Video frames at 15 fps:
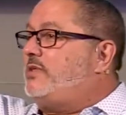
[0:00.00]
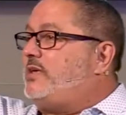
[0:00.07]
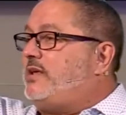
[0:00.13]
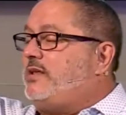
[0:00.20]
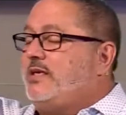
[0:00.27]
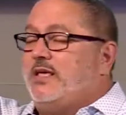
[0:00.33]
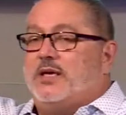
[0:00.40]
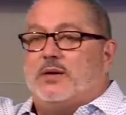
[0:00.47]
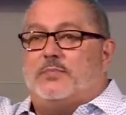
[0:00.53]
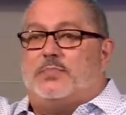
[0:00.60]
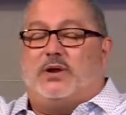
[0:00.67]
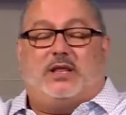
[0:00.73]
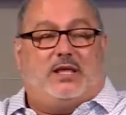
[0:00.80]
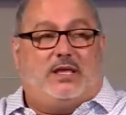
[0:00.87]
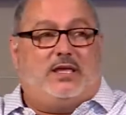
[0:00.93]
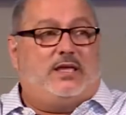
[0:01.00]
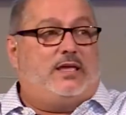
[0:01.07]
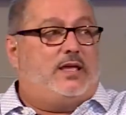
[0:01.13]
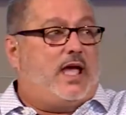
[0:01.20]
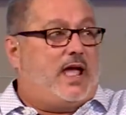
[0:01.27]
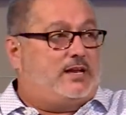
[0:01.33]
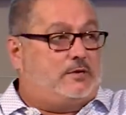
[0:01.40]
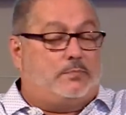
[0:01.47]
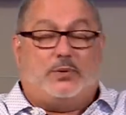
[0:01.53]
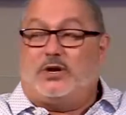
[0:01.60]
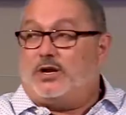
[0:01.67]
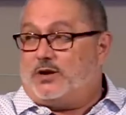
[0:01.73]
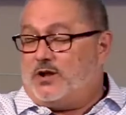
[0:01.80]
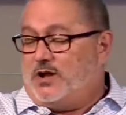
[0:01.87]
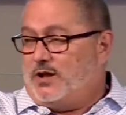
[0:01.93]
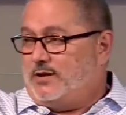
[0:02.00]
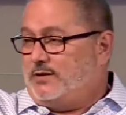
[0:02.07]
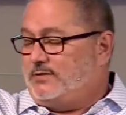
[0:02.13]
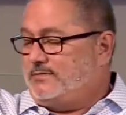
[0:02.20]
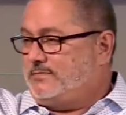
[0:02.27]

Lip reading: it, but he had to put it on.